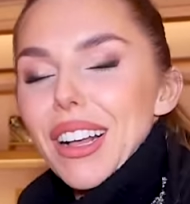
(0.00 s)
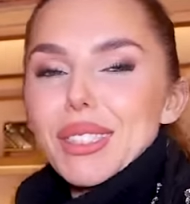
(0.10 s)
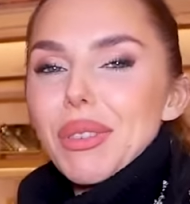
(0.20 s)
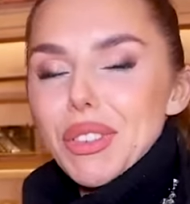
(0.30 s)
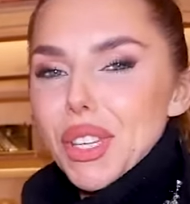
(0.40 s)
because
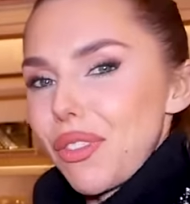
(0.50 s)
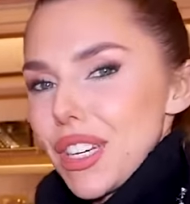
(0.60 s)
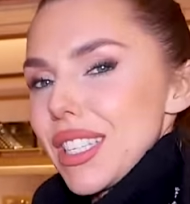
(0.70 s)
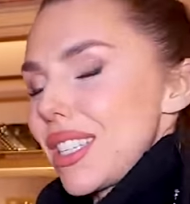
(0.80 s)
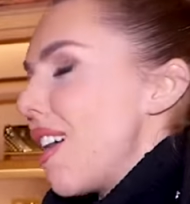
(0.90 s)
we just
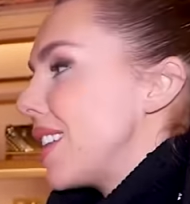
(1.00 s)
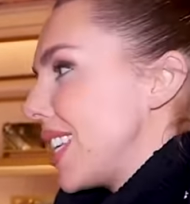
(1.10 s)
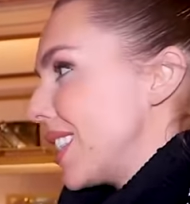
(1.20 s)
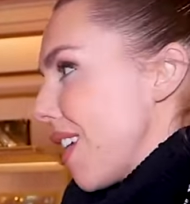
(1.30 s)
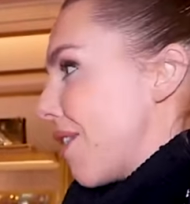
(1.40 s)

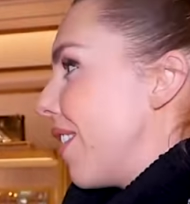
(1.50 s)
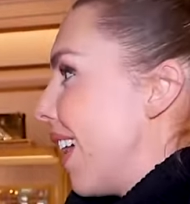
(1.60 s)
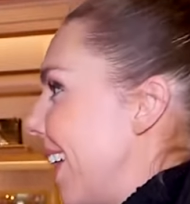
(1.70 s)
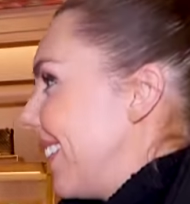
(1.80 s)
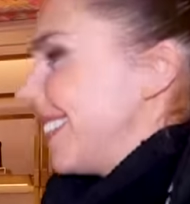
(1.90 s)
restarted software.